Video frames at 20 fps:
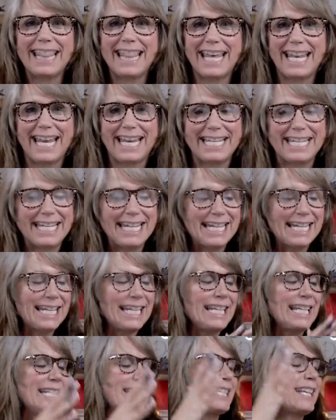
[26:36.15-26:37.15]
that I
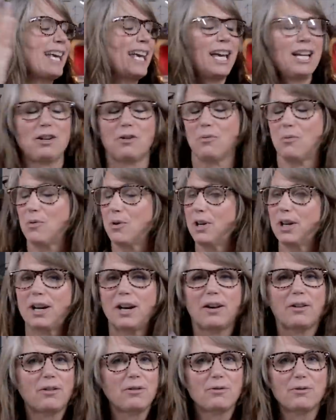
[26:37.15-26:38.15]
needed to kind of
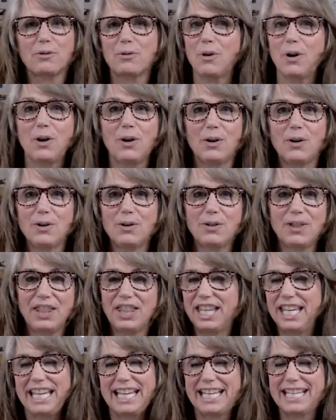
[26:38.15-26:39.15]
work through all
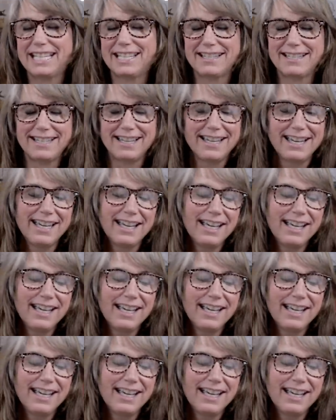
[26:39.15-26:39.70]
things.